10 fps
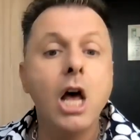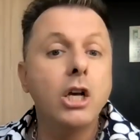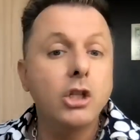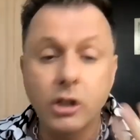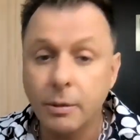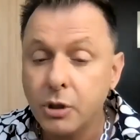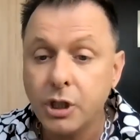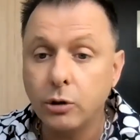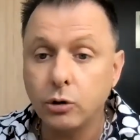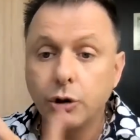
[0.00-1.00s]
Some
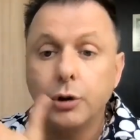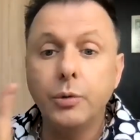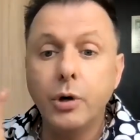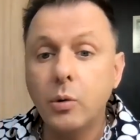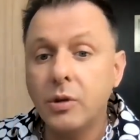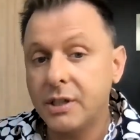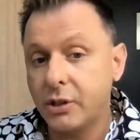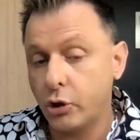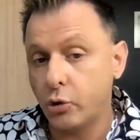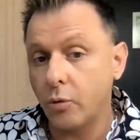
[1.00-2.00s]
children who know this
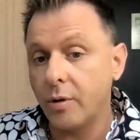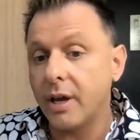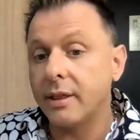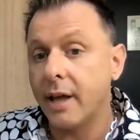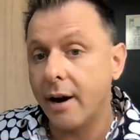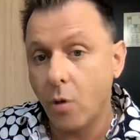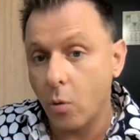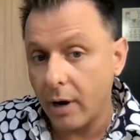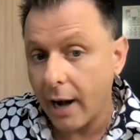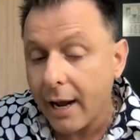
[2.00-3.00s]
story in their own
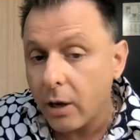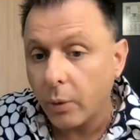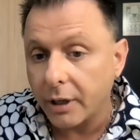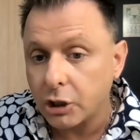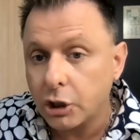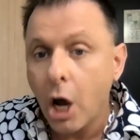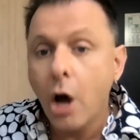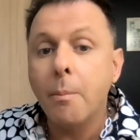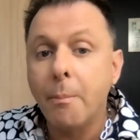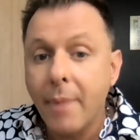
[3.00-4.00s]
language
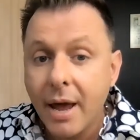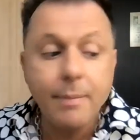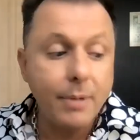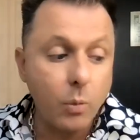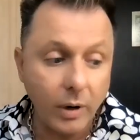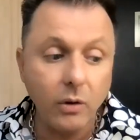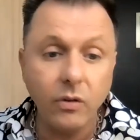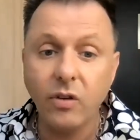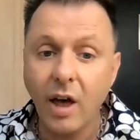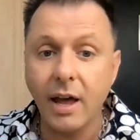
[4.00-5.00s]
maybe will
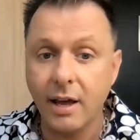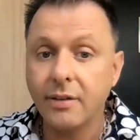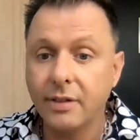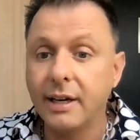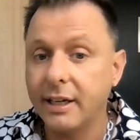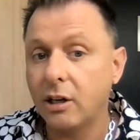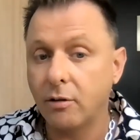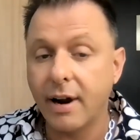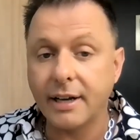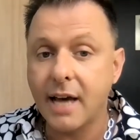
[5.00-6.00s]
say the Little
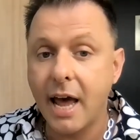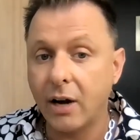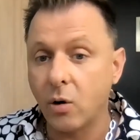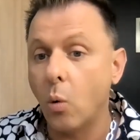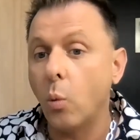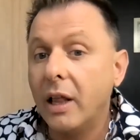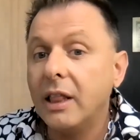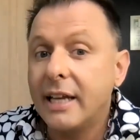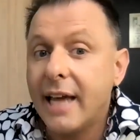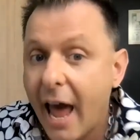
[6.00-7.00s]
Red Hen or will
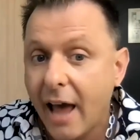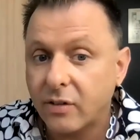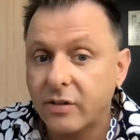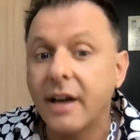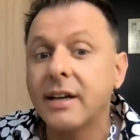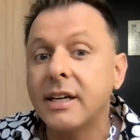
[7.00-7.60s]
guess and